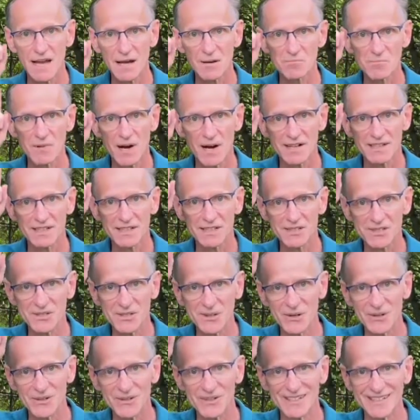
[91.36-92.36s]
body
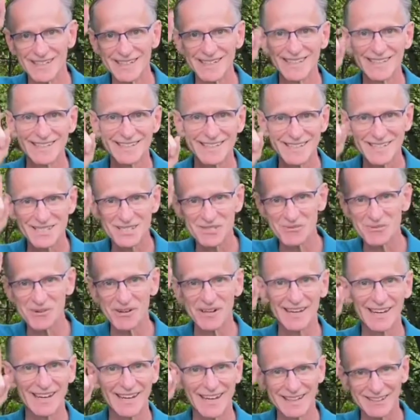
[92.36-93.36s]
go this
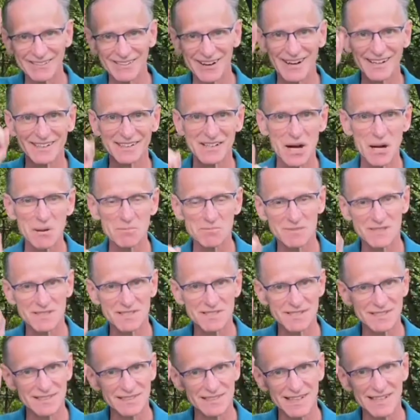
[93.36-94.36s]
way, right, up and
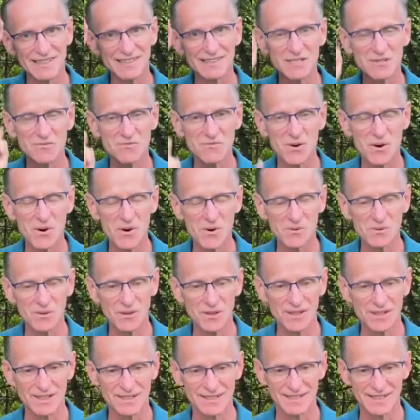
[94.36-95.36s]
slightly
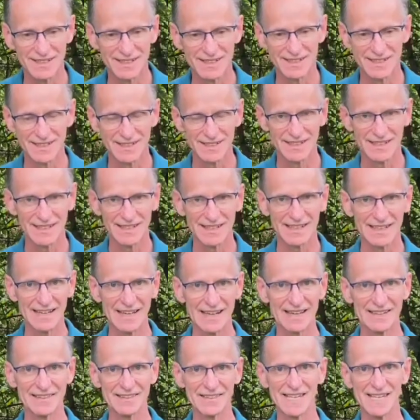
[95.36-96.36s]
forward,
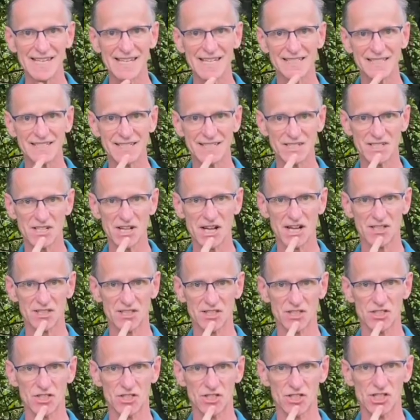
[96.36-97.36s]
and then to tuck
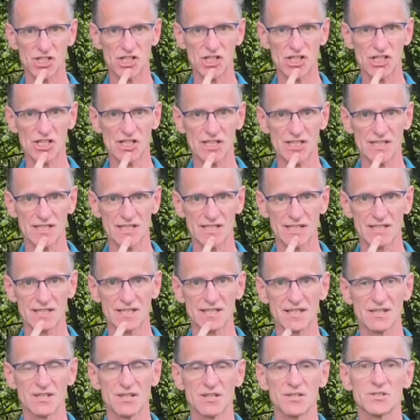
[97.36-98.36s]
the chin.
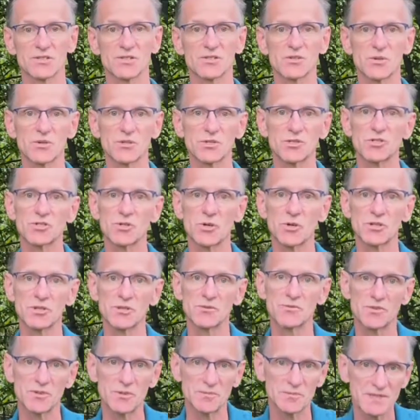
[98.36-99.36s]
So to show you
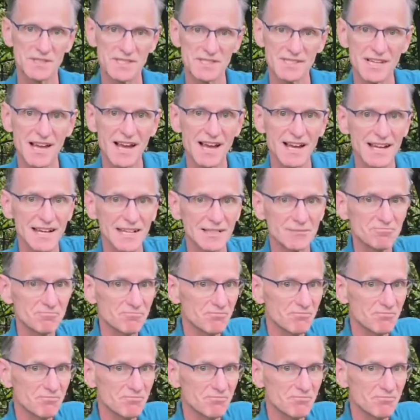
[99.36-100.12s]
from the side,